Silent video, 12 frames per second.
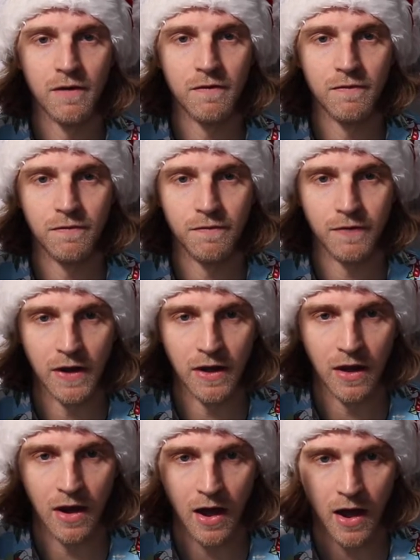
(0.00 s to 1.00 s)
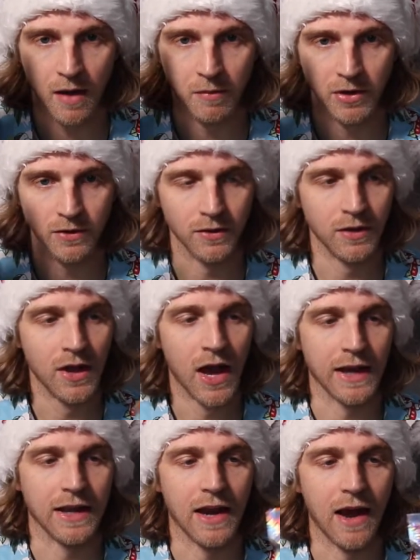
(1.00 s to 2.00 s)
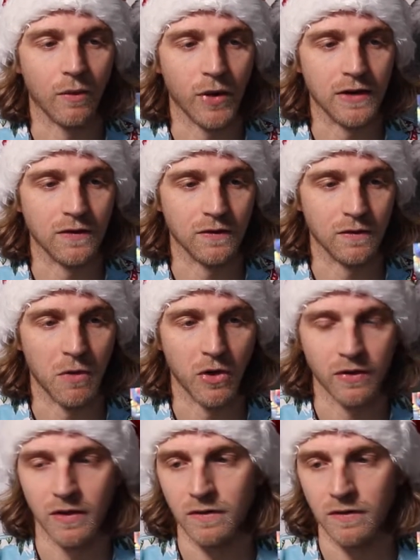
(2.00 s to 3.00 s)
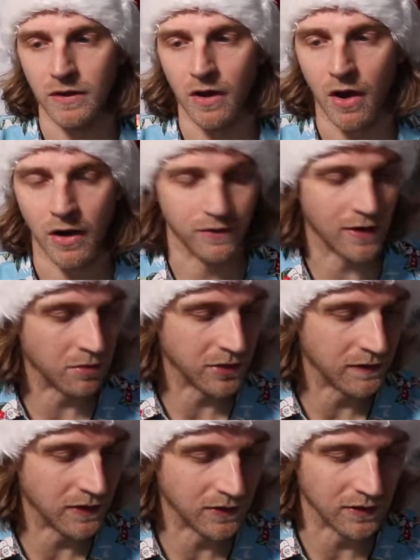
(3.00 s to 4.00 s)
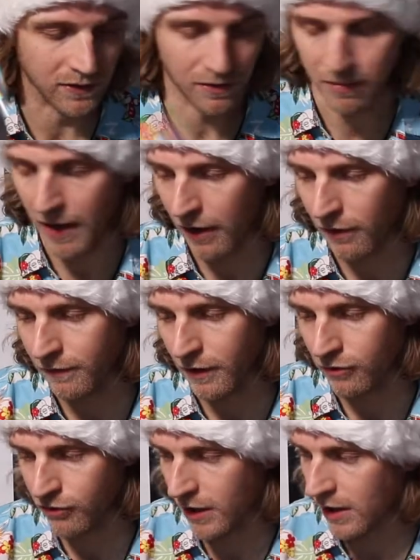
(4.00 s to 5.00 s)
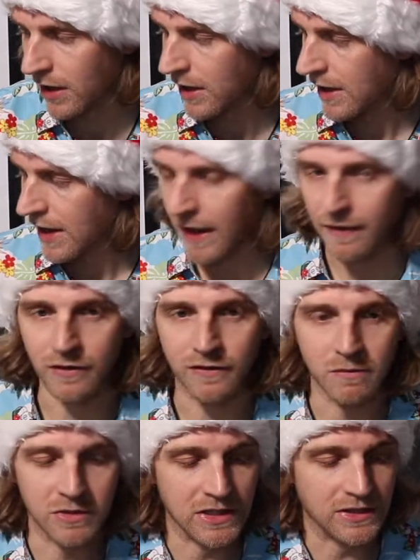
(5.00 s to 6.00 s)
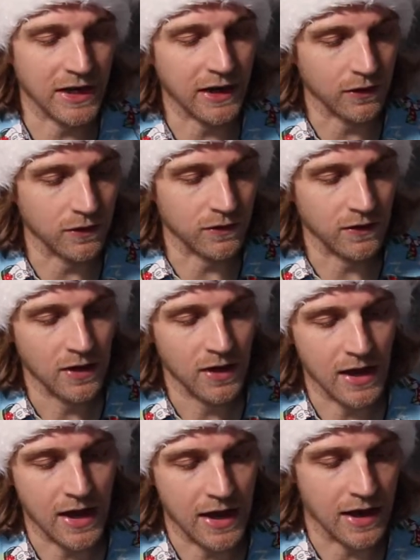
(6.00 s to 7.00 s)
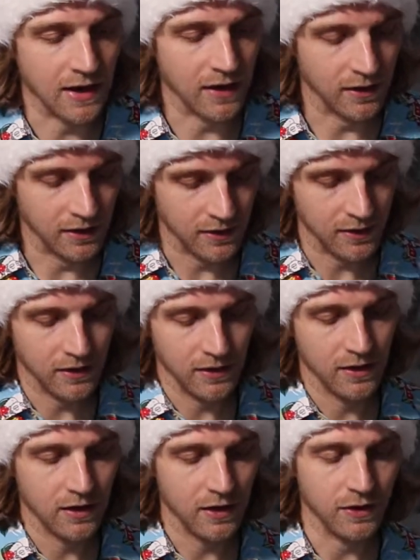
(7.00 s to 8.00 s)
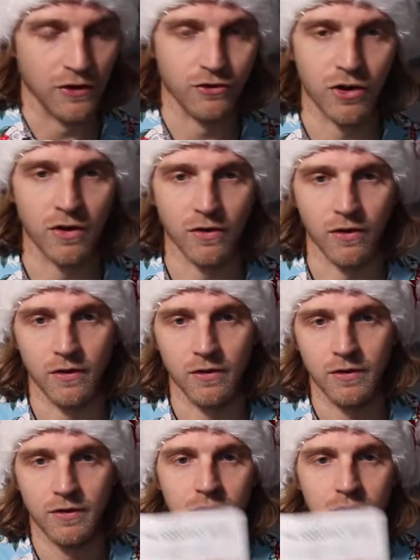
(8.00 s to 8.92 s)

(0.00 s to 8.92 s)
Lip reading: phenomenal. I cannot wait to smoke these cigars. I believe this is a HABANO version. And there's some details in the journal